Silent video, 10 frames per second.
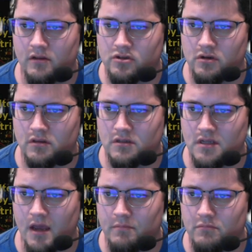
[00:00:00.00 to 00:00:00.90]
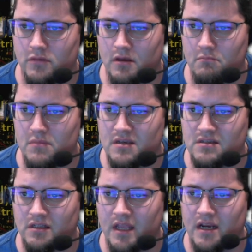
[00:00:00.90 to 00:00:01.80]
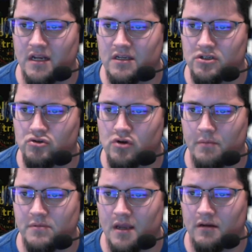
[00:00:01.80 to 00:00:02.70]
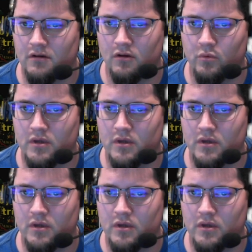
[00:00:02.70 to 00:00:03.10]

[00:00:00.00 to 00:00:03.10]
I'll show you at the top, the miscellaneous dropdown on